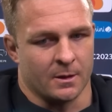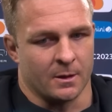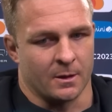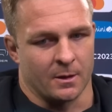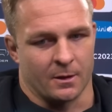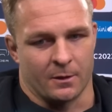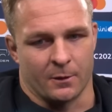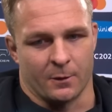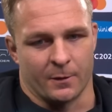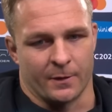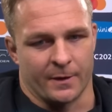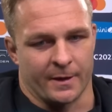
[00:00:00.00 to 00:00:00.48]

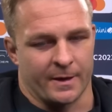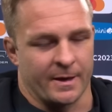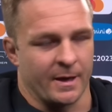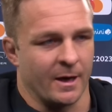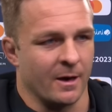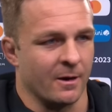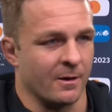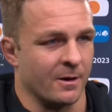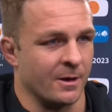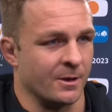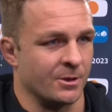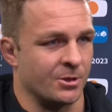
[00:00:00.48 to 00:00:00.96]
Look, I thought the
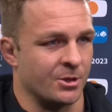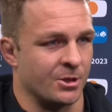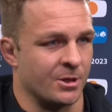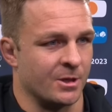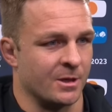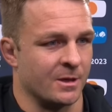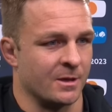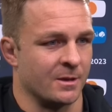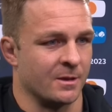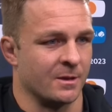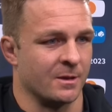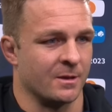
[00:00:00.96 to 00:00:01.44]
courage
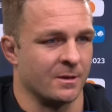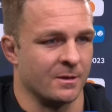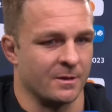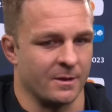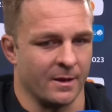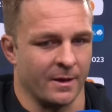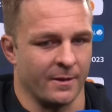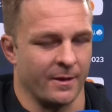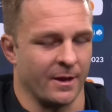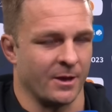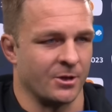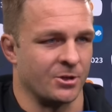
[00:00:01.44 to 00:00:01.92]

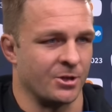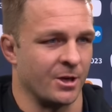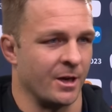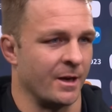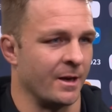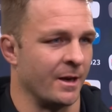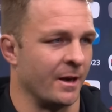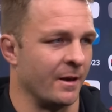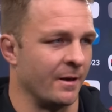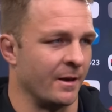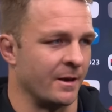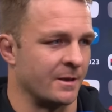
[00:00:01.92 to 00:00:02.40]
that they
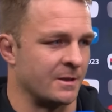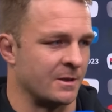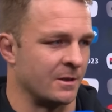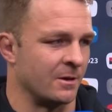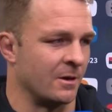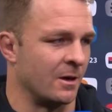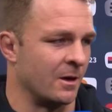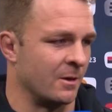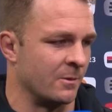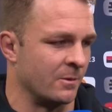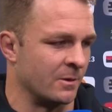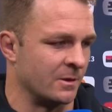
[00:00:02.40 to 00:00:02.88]
showed out there
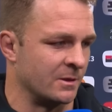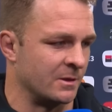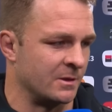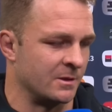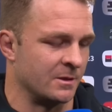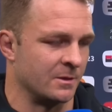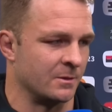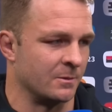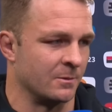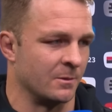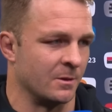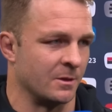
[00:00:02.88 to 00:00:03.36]
tonight
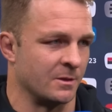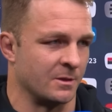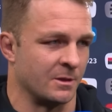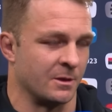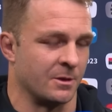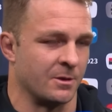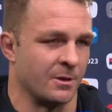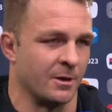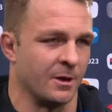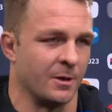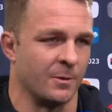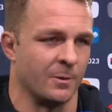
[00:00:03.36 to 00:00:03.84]
was
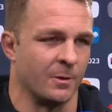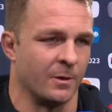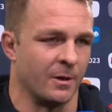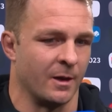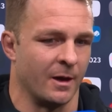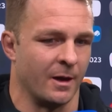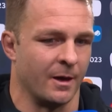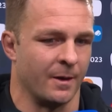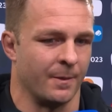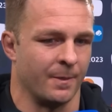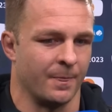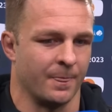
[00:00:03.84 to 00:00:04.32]
incredible.
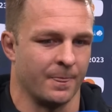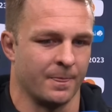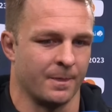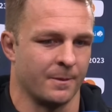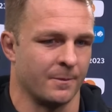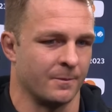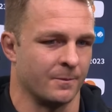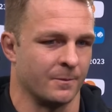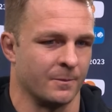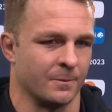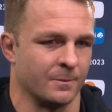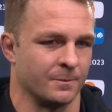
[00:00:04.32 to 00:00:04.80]
The
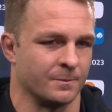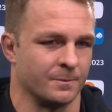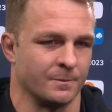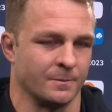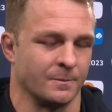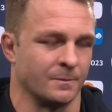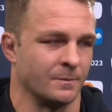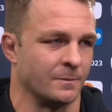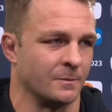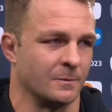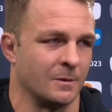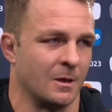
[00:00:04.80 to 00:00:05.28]

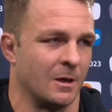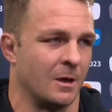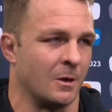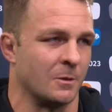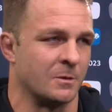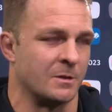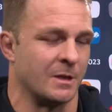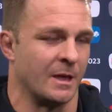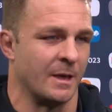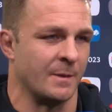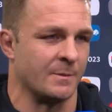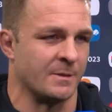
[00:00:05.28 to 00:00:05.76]

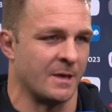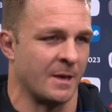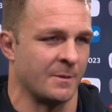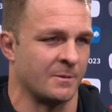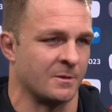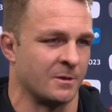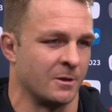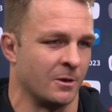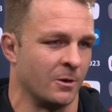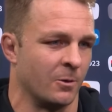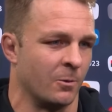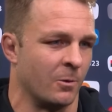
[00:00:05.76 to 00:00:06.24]
whole team's
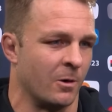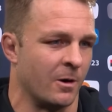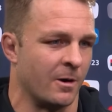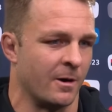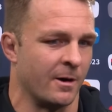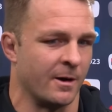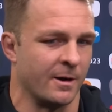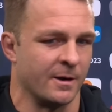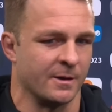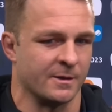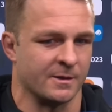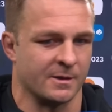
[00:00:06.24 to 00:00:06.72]
absolute
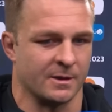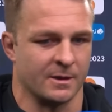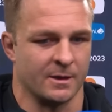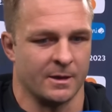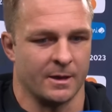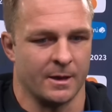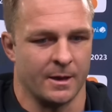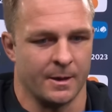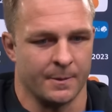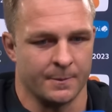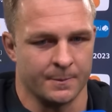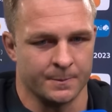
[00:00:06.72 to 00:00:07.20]
warriors,
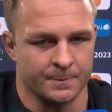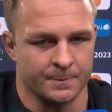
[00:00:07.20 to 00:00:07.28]
and